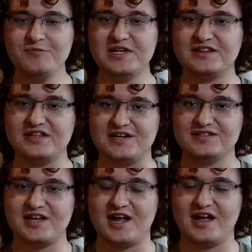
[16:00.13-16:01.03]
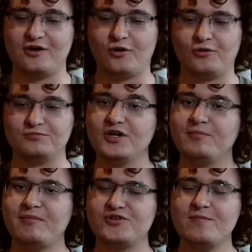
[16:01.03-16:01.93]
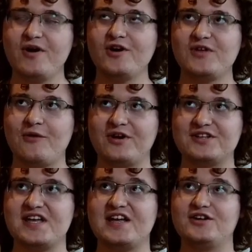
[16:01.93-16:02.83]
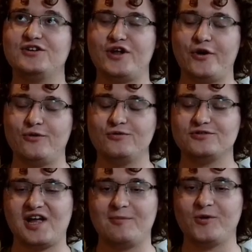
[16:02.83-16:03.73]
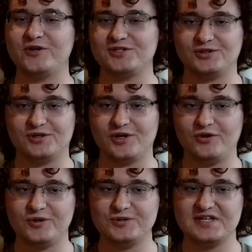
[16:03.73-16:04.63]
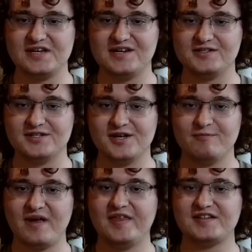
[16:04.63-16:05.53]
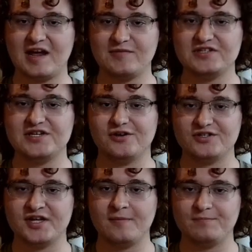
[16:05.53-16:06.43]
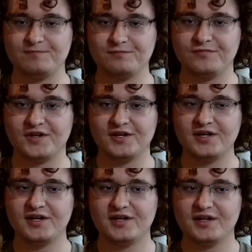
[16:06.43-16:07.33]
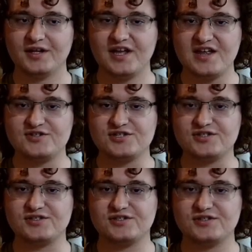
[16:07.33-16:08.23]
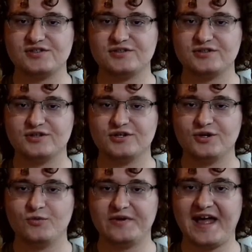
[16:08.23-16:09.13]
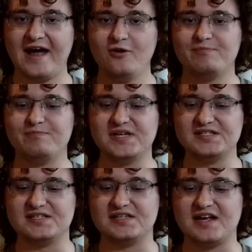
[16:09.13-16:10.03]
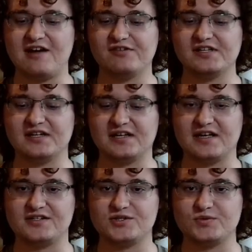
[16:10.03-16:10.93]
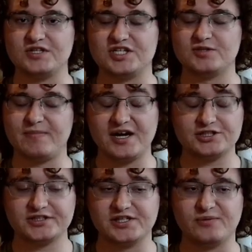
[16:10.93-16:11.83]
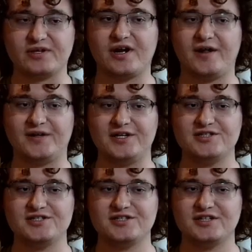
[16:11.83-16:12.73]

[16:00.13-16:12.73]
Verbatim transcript: of me thinks, or some part of me I want to say knows I'm going to learn all those things by the time this year is up. It just with how busy everything gets, especially with college,